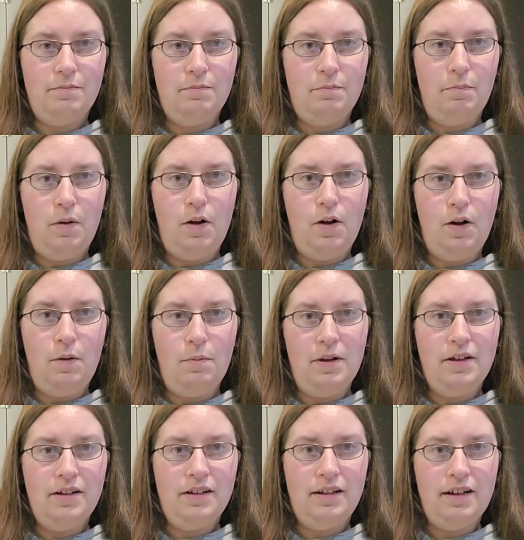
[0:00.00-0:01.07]
bulb
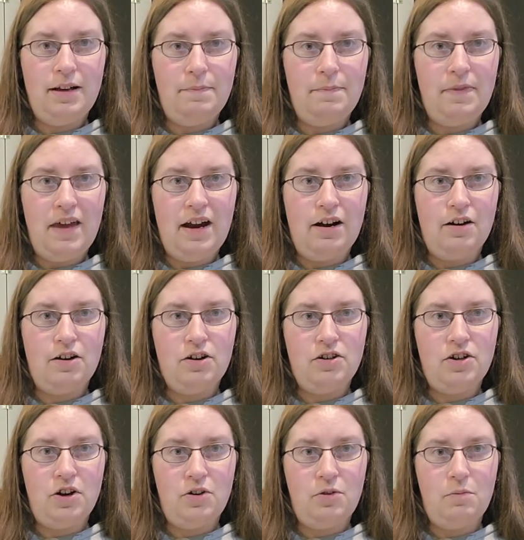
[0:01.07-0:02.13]
up there, her
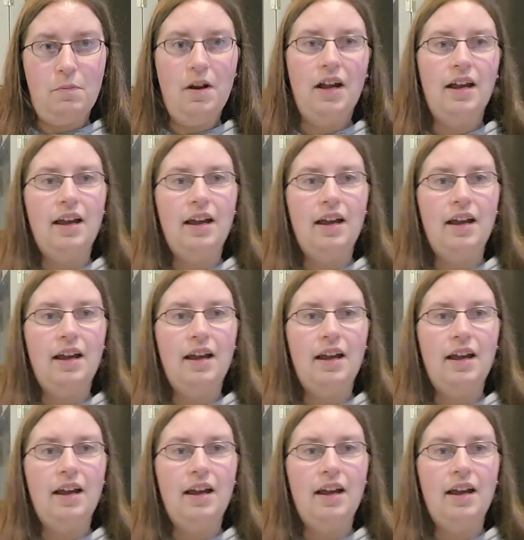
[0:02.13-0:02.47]
dome,